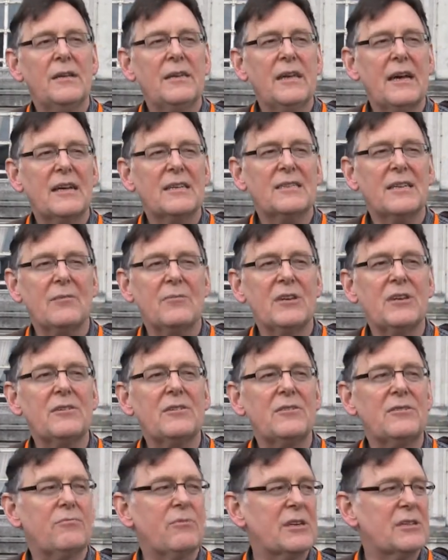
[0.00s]
Yes, I mean,
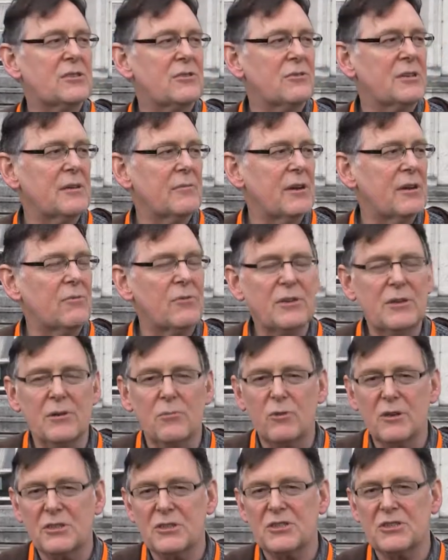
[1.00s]
we're talking about,
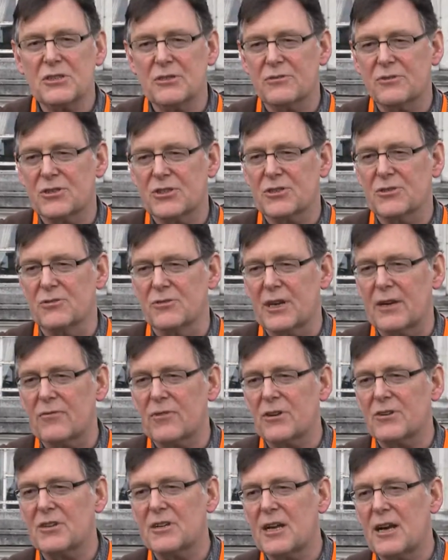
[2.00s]
what do students do? They've
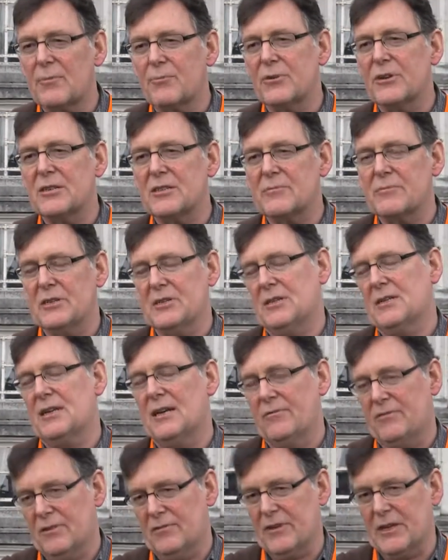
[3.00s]
got an upper intermediate
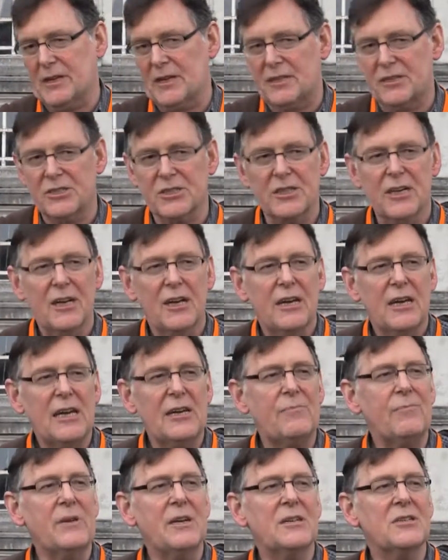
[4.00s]
level of English.
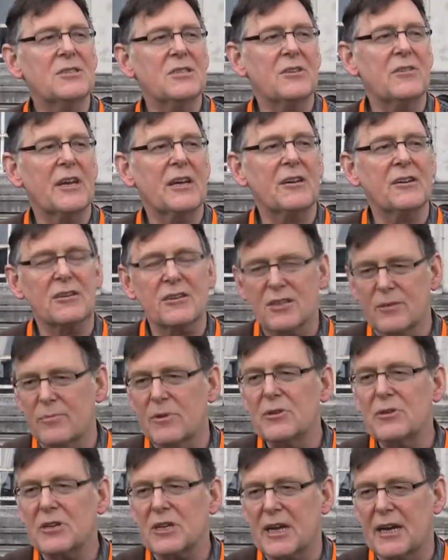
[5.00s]
It means that they can
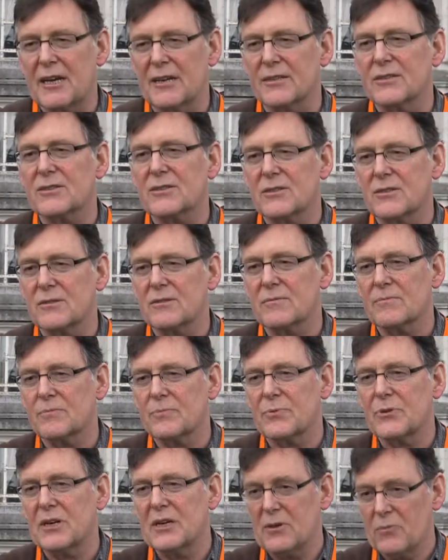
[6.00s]
communicate
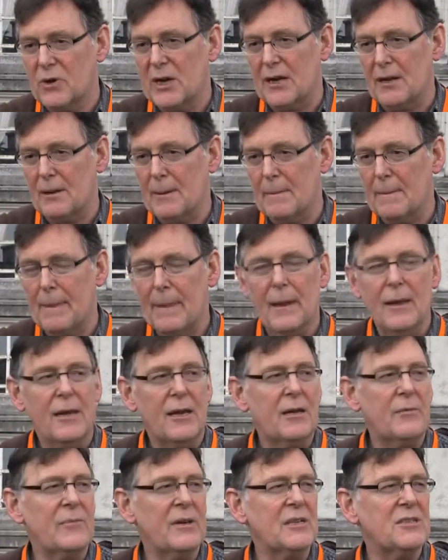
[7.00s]
pretty well.
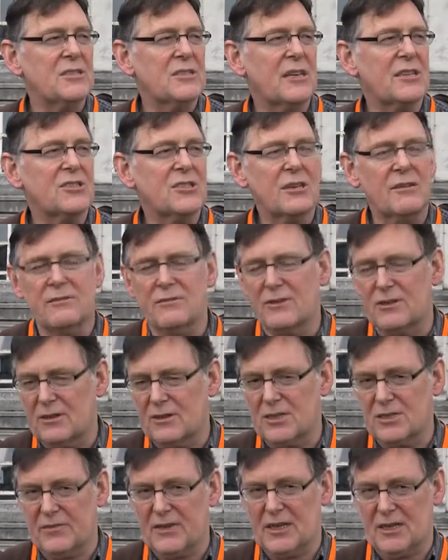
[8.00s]
Mm. It means their general
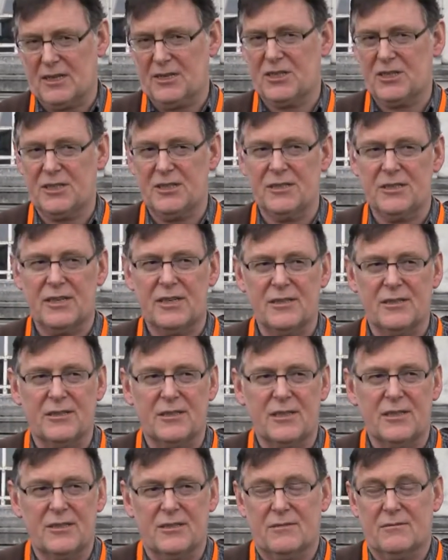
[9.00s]
knowledge of English
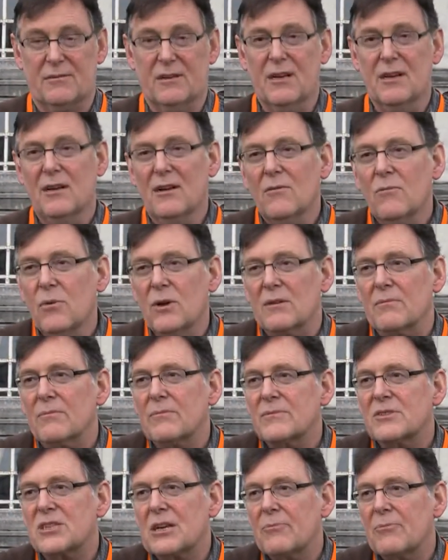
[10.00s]
is well,
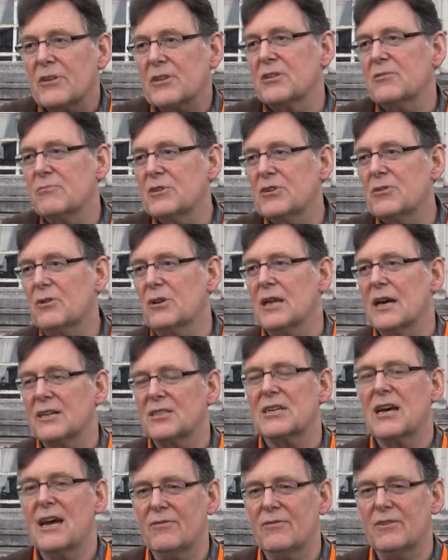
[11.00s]
something that we'd all like
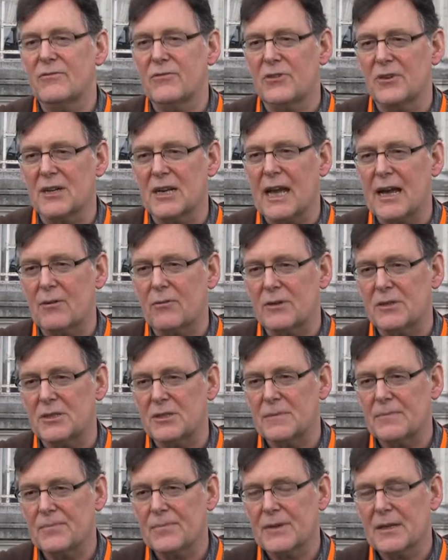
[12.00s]
to a foreign language.
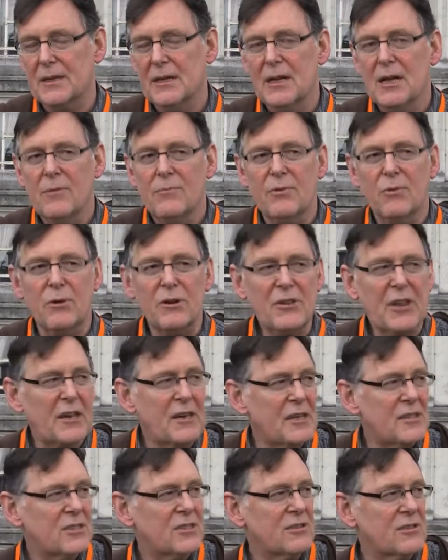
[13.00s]
But what they
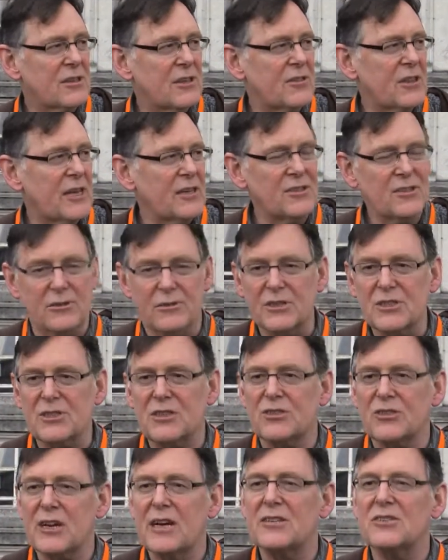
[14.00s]
need to then do is
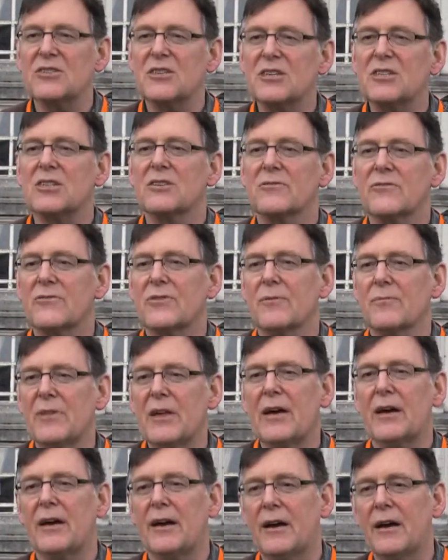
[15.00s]
to transition from
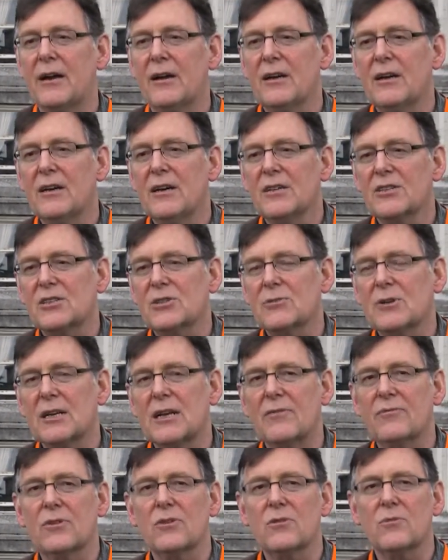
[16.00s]
there mm-hmm. to a
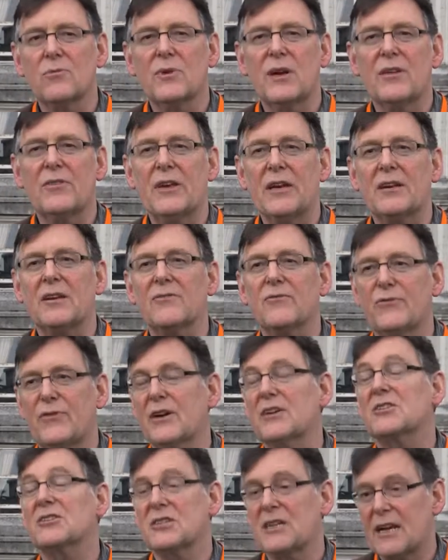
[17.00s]
level where they can
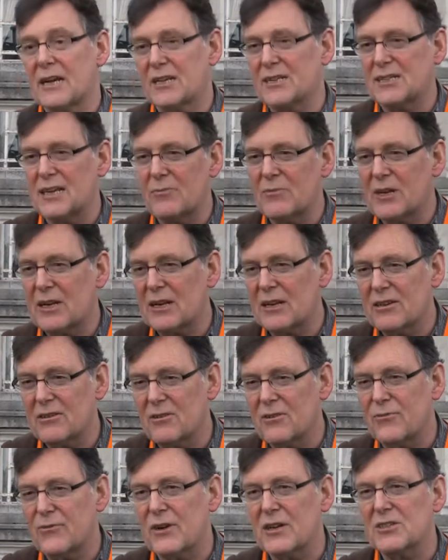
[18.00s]
function academically
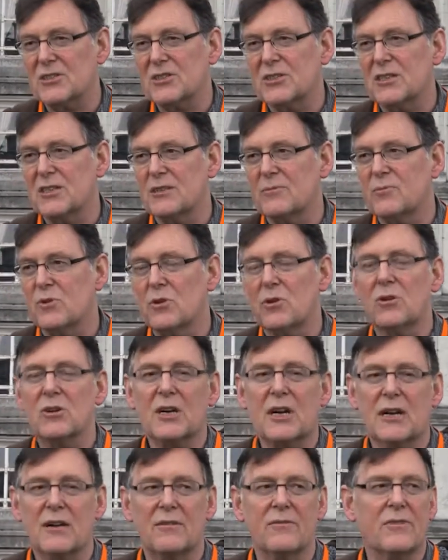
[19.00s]
or function in a more
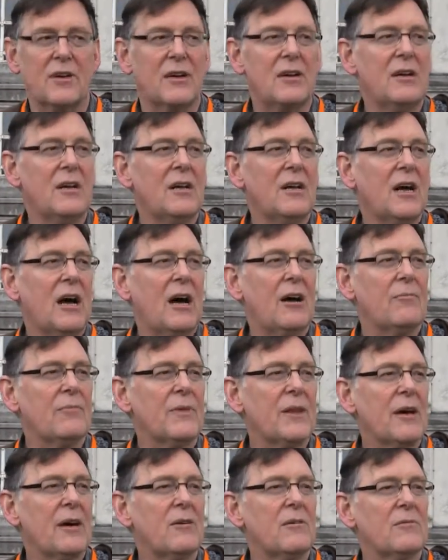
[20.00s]
kind of
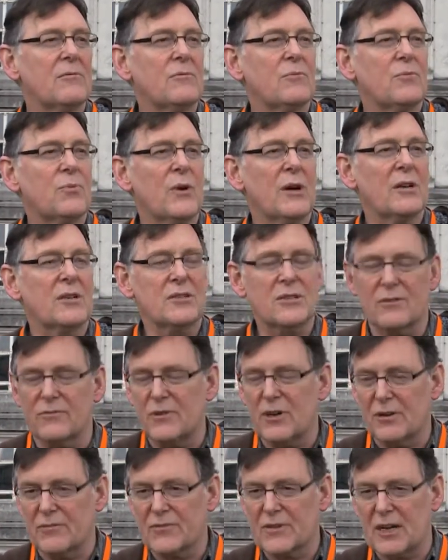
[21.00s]
a world
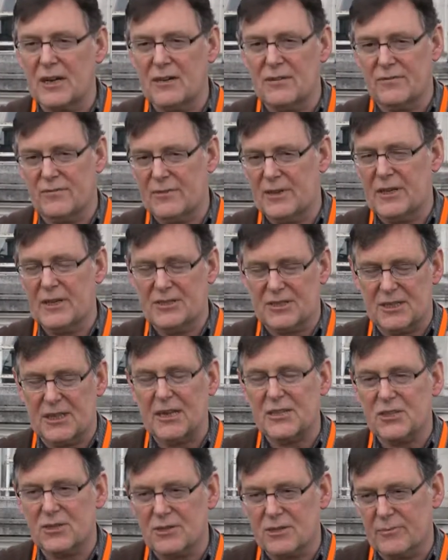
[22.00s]
of kind of
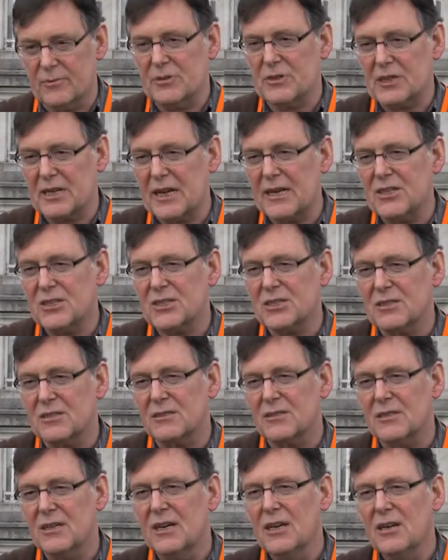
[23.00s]
international communication,
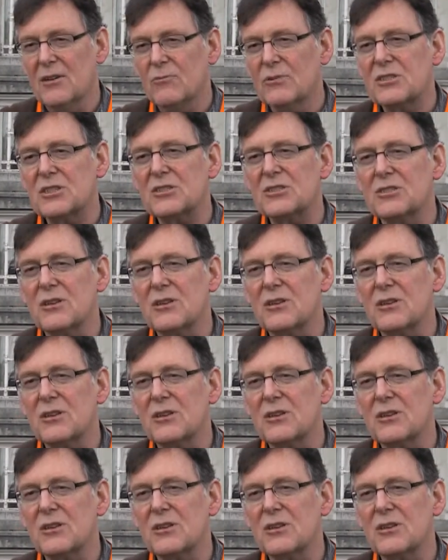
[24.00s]
which